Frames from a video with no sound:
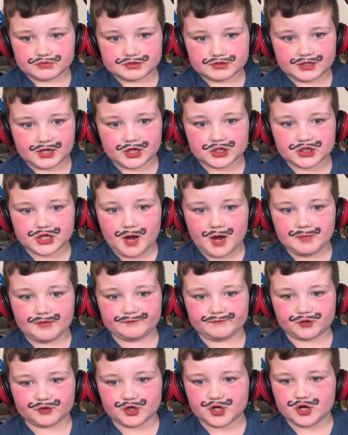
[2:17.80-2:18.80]
They're coming
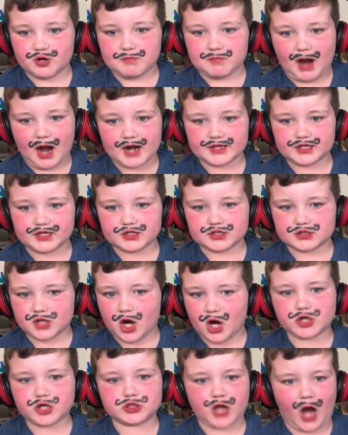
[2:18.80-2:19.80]
for you, Bonnie.
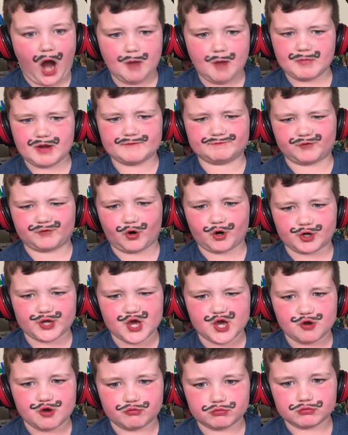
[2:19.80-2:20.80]
They're coming for
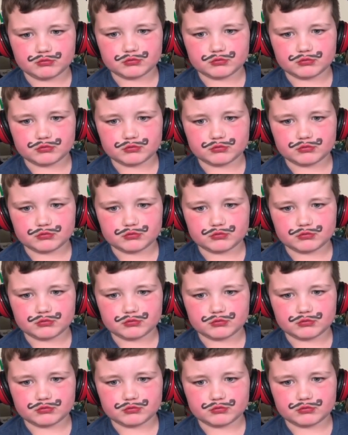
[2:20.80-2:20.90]
you.